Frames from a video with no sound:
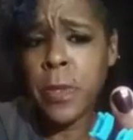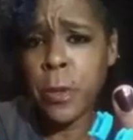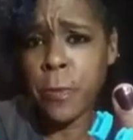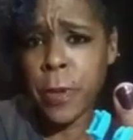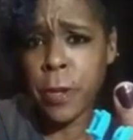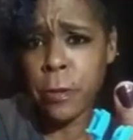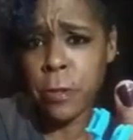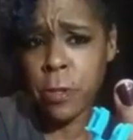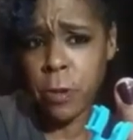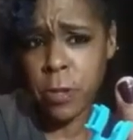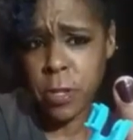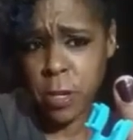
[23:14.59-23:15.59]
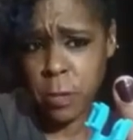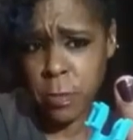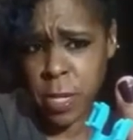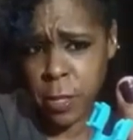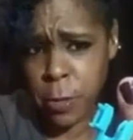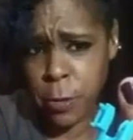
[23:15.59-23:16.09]
your fingers start to come
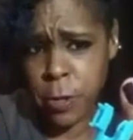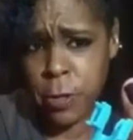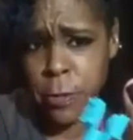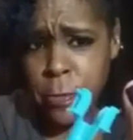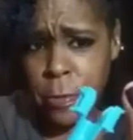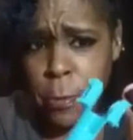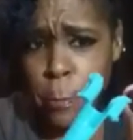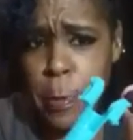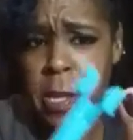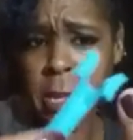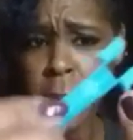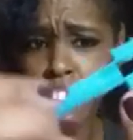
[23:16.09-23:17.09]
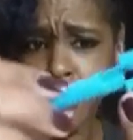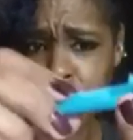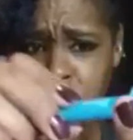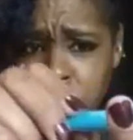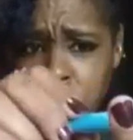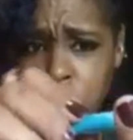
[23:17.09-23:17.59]
together and you're picking and
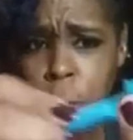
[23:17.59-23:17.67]
trying to